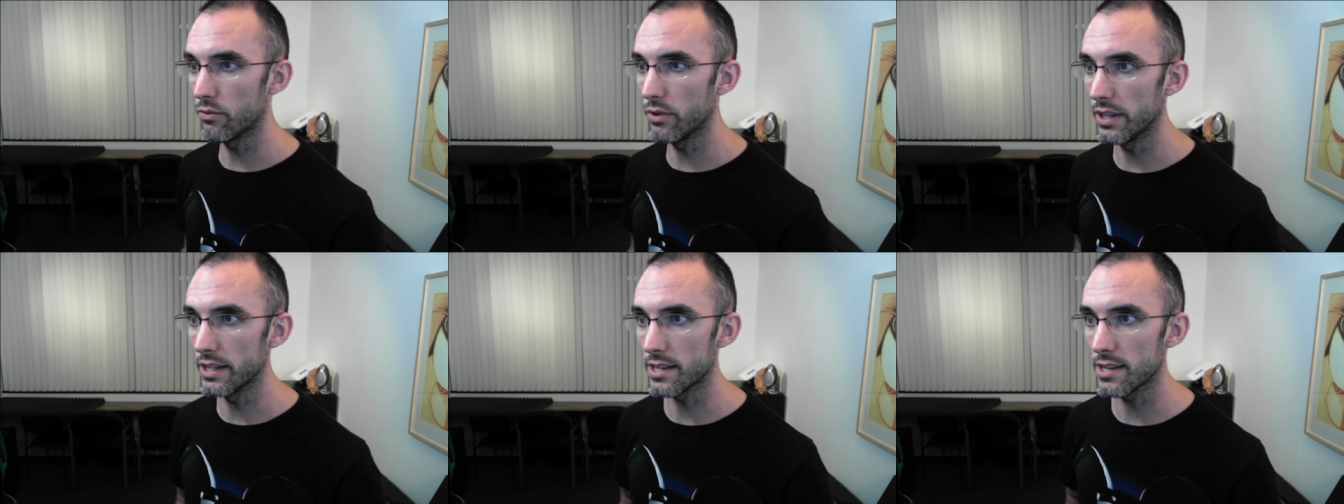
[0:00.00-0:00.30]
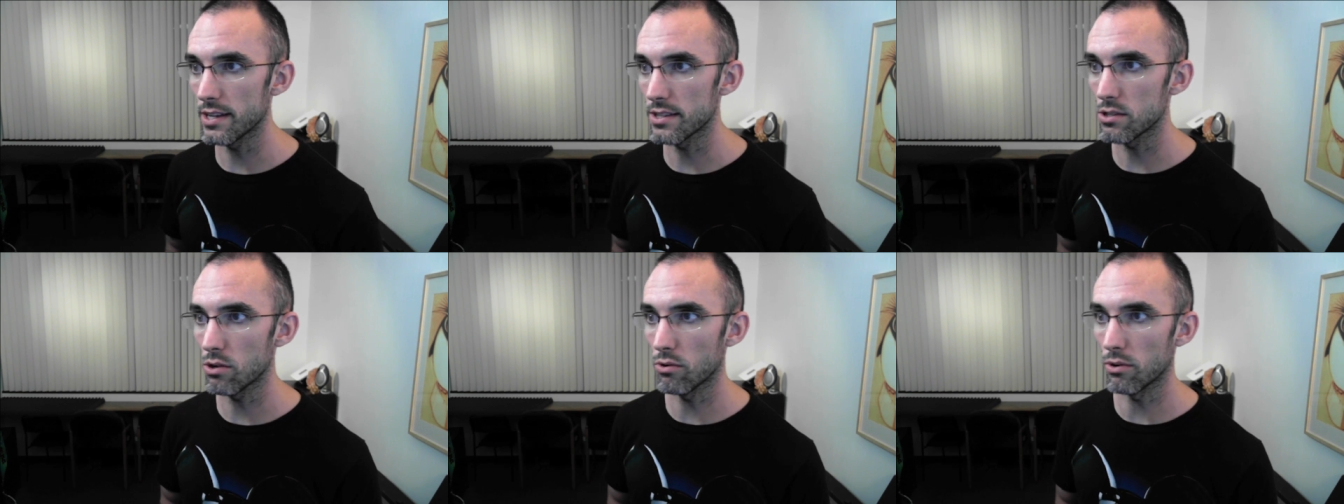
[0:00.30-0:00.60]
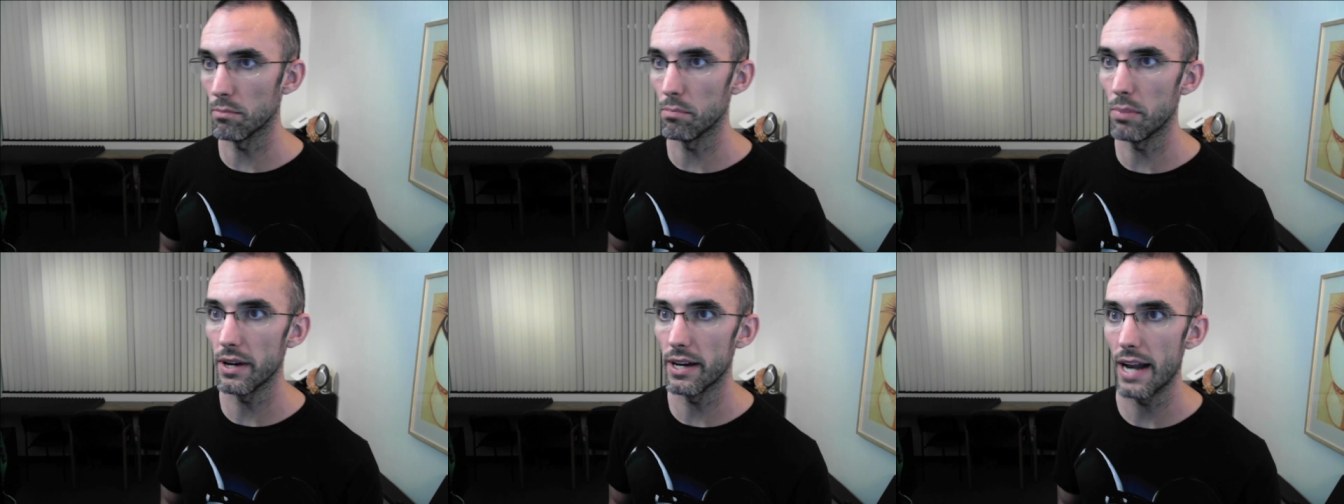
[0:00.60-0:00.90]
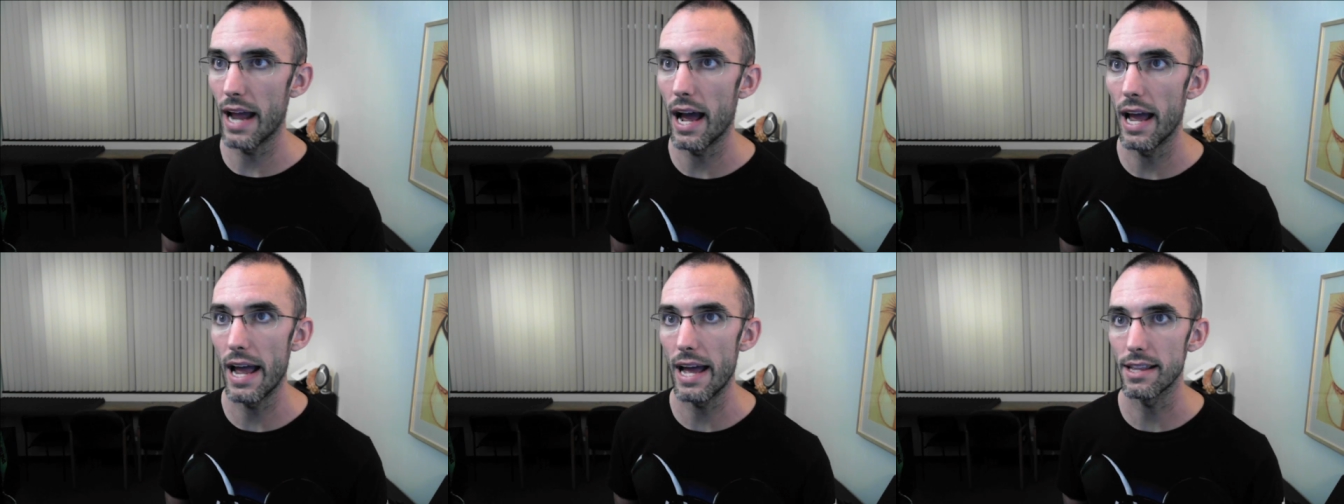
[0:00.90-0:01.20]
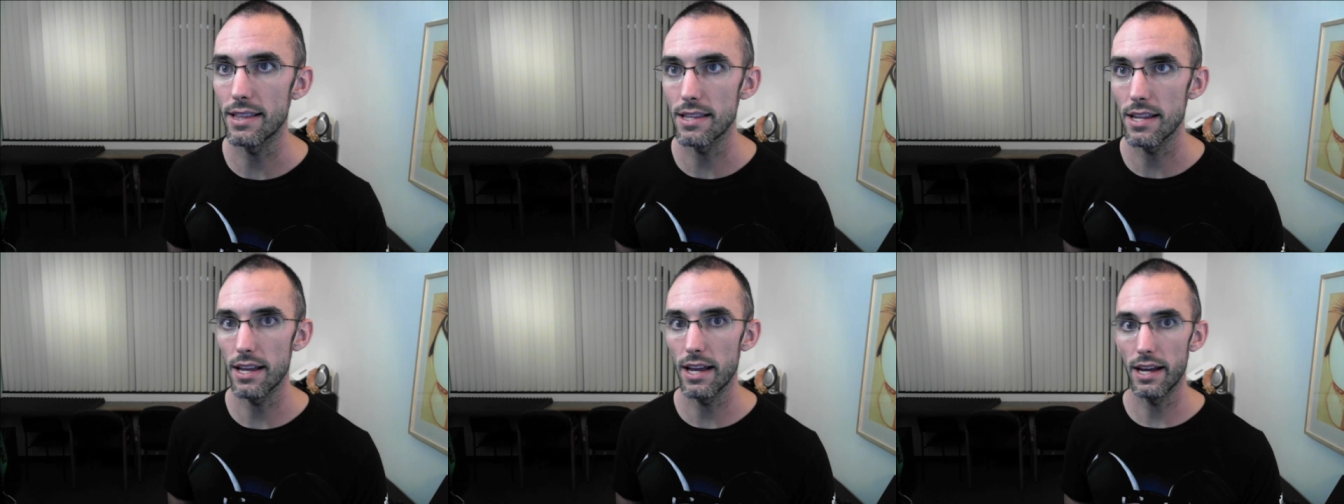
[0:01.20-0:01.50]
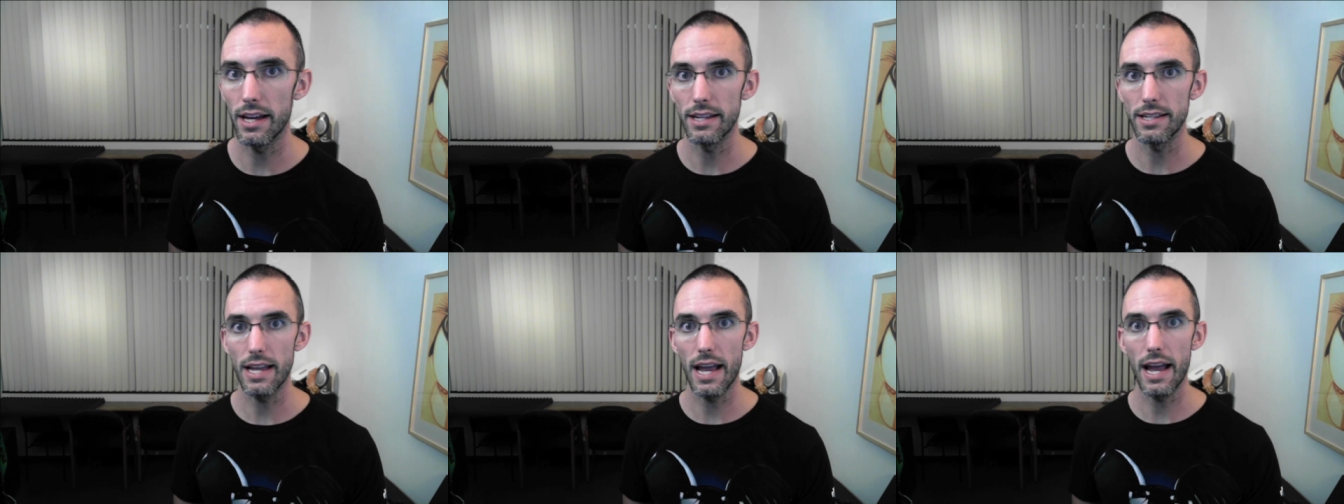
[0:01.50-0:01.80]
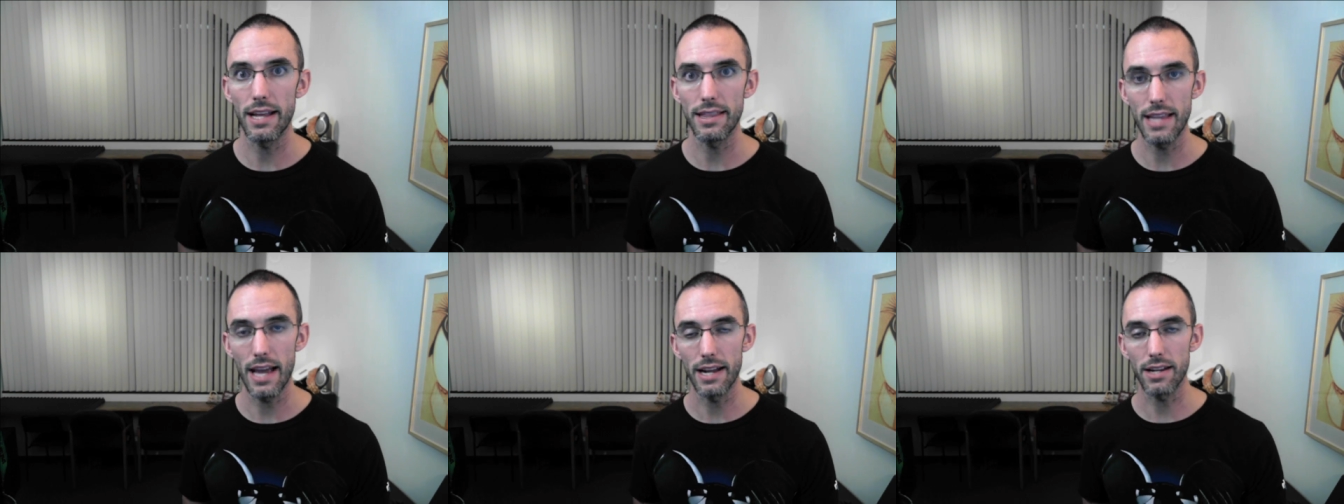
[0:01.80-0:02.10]
really kick total butt at, at,
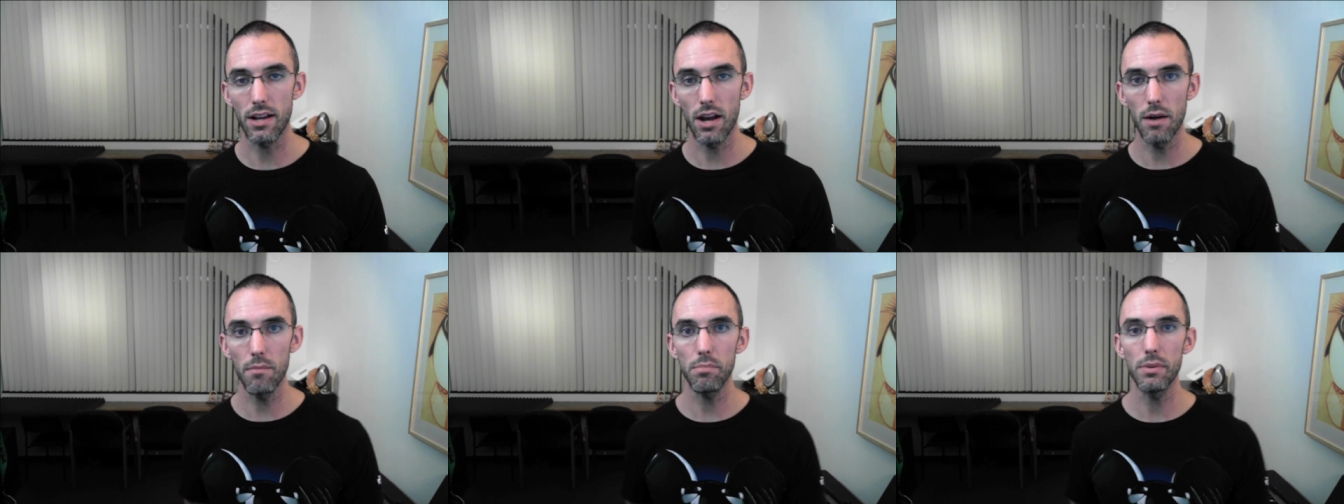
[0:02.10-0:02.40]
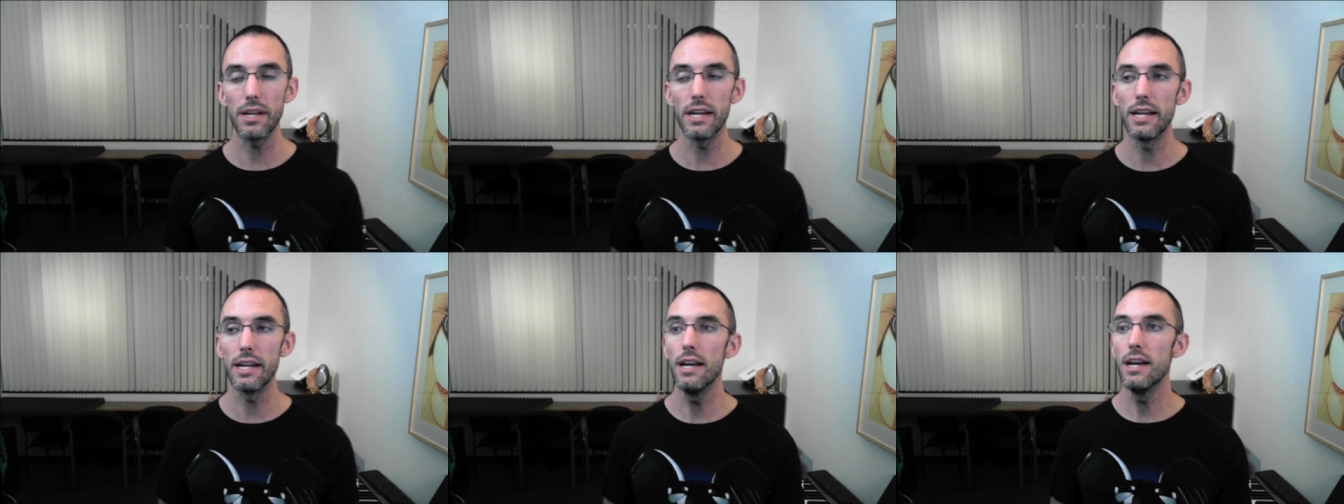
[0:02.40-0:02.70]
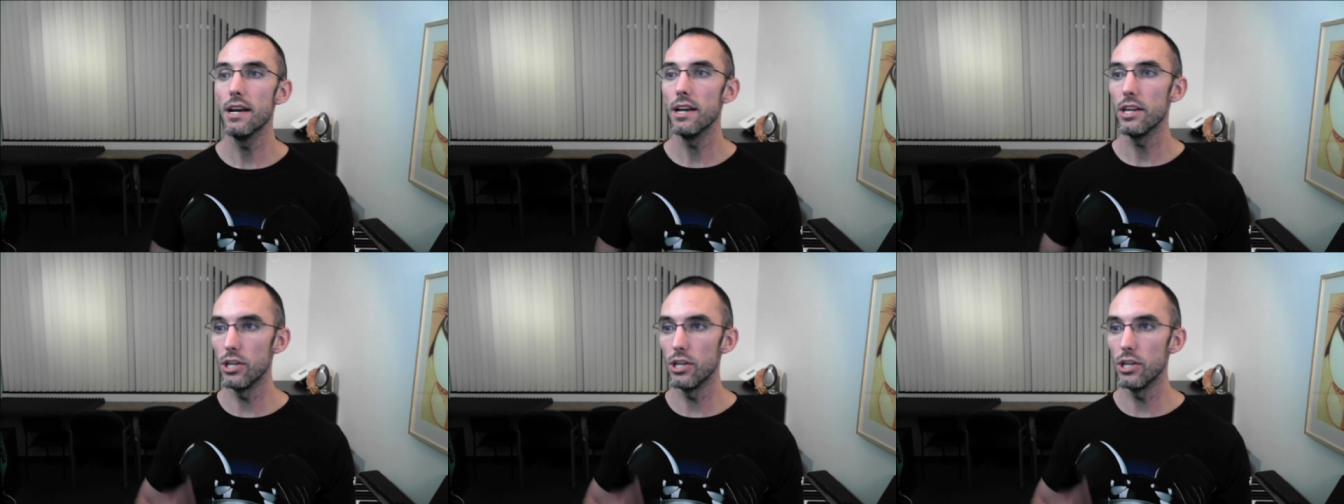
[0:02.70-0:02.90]
at that company,